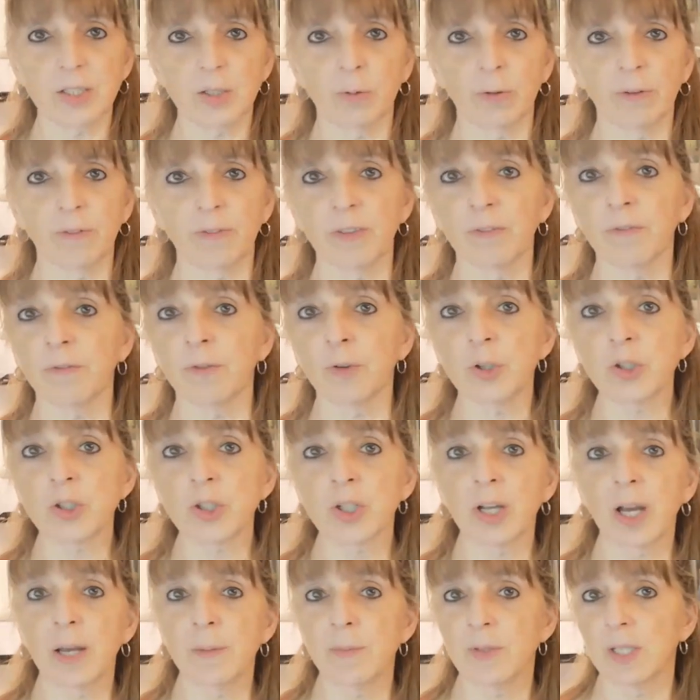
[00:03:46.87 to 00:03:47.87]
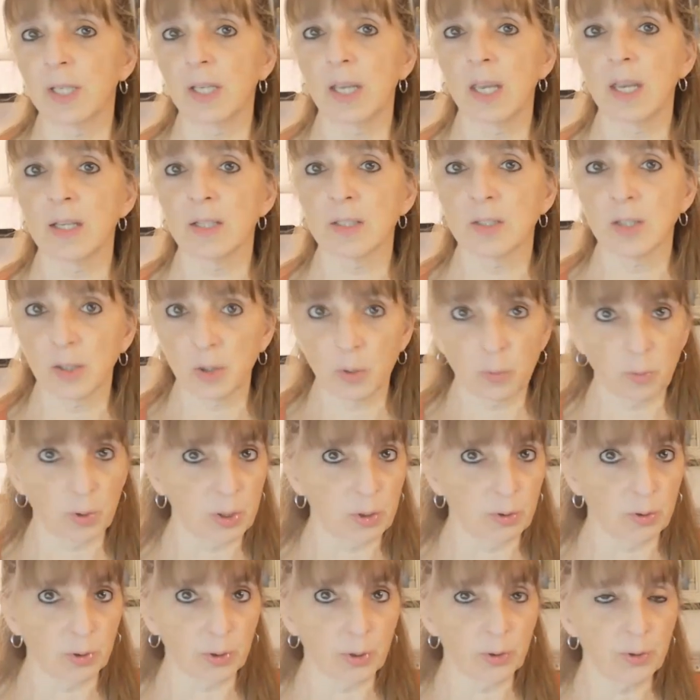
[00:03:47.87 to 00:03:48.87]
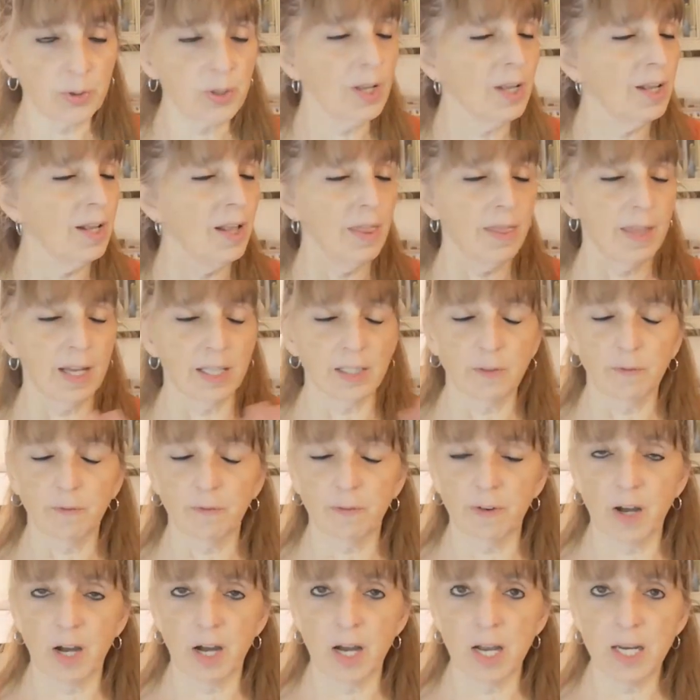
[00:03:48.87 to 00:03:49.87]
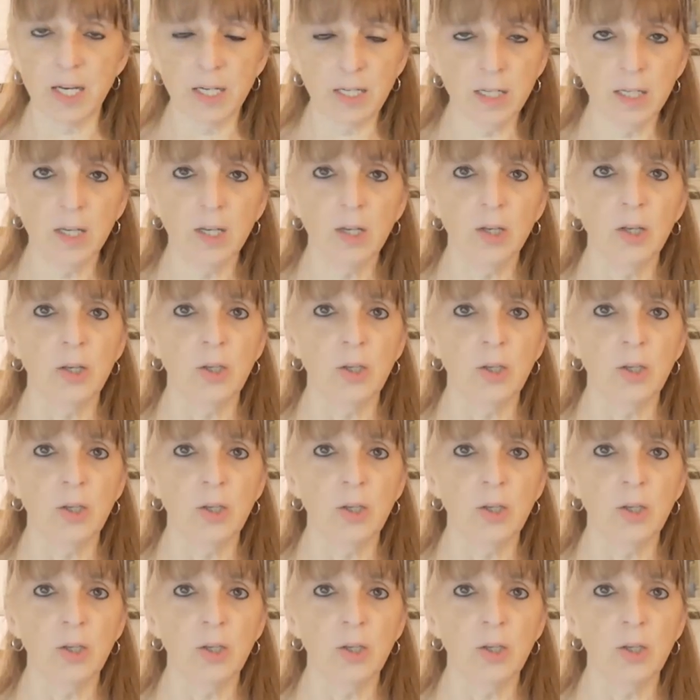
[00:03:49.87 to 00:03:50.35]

So if the version I'm singing is not the one you learned, that's fine.